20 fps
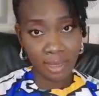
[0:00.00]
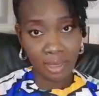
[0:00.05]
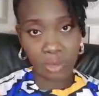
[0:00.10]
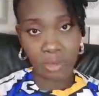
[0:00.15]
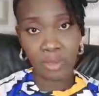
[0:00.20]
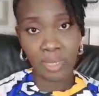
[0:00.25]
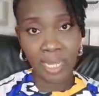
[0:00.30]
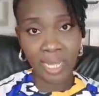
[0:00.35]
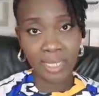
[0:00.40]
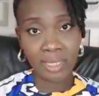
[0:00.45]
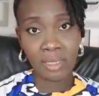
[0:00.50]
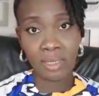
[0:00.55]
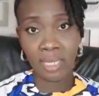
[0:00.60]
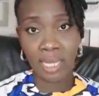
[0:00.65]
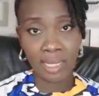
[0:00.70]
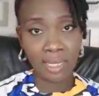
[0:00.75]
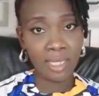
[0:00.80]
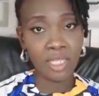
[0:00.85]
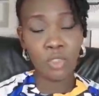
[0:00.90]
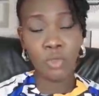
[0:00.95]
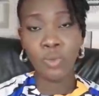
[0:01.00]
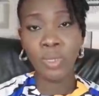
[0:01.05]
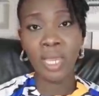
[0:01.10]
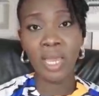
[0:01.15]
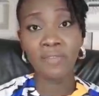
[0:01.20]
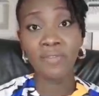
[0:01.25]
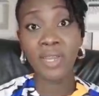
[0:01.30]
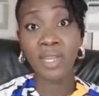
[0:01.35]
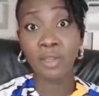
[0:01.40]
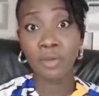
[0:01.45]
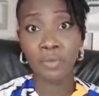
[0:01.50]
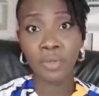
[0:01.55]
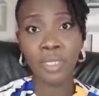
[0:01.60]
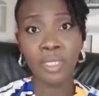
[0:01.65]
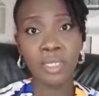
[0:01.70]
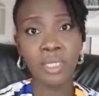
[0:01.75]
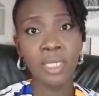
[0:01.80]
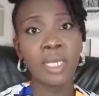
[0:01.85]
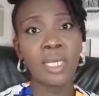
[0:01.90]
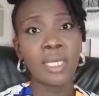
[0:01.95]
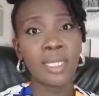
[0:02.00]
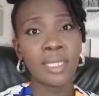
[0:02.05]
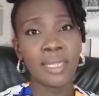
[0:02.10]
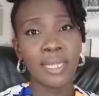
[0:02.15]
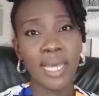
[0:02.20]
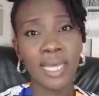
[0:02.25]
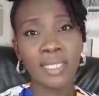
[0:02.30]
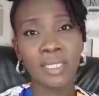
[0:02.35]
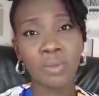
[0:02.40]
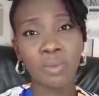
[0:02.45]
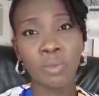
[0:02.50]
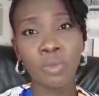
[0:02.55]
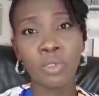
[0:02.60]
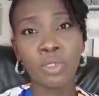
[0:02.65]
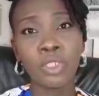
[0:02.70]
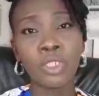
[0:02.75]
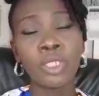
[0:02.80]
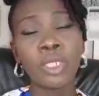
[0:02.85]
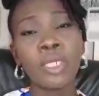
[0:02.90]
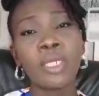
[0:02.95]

That's at least we have agreed that much.